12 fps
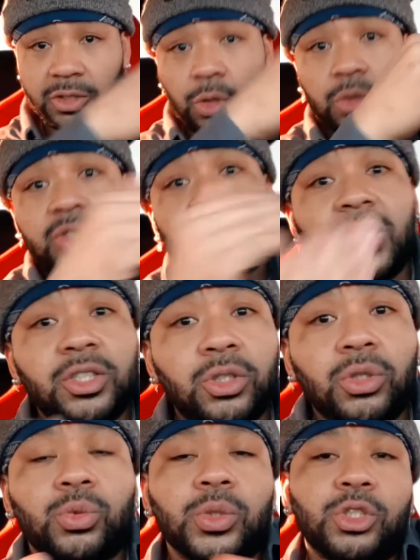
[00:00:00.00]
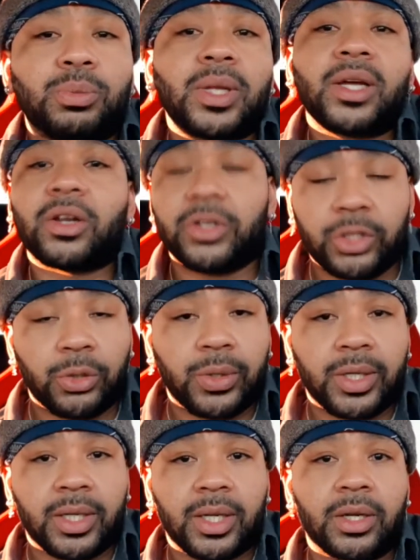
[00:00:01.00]
So stage 2 is what you plan on
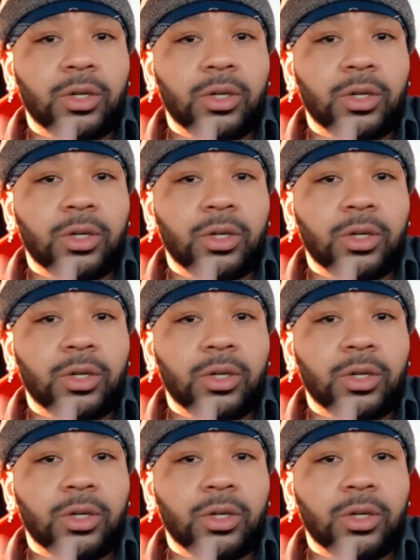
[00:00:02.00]
doing.